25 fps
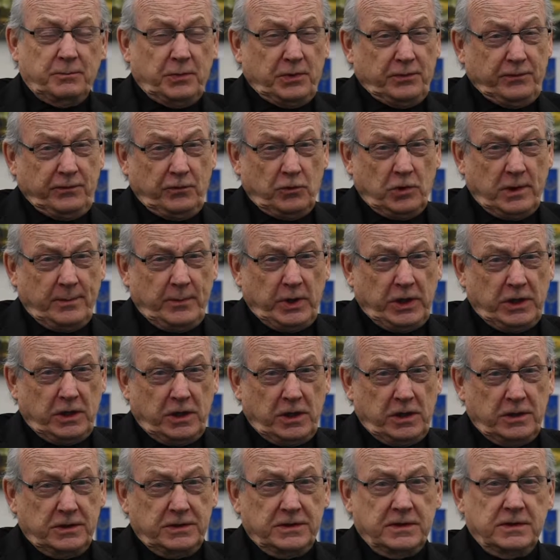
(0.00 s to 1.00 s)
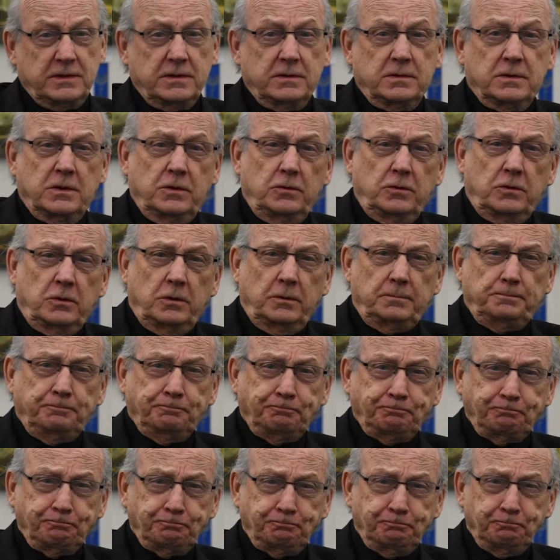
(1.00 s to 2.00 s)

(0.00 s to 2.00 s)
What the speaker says: a performing arts school.